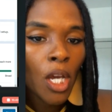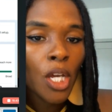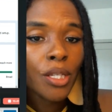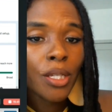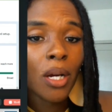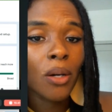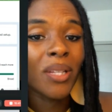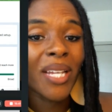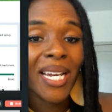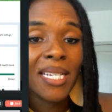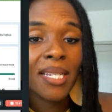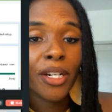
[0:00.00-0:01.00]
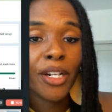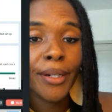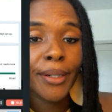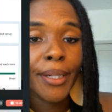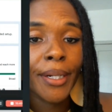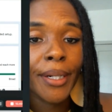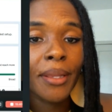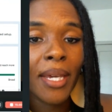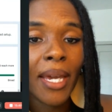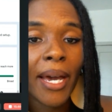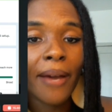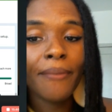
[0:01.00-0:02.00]
So, like I said earlier, they
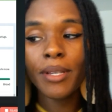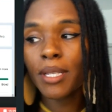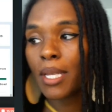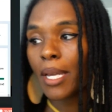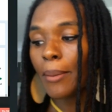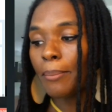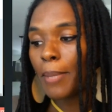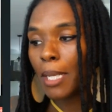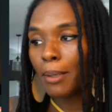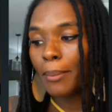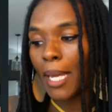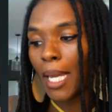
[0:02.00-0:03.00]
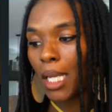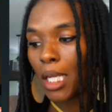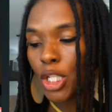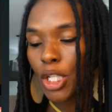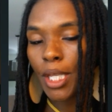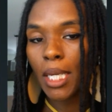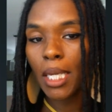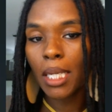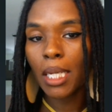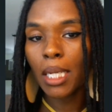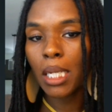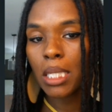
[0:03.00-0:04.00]
have this like minimum age thing,
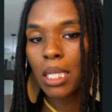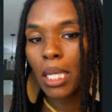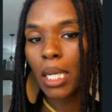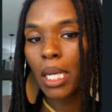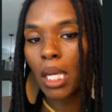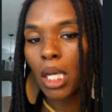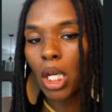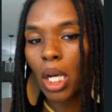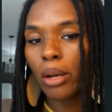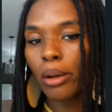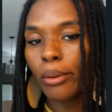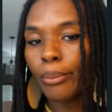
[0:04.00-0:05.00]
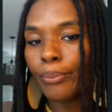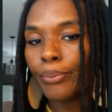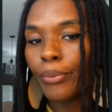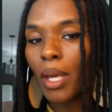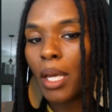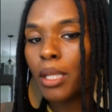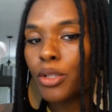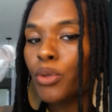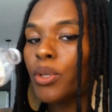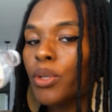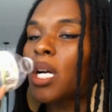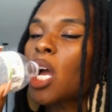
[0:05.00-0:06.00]
and it's like too
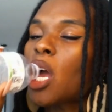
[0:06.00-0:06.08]
young.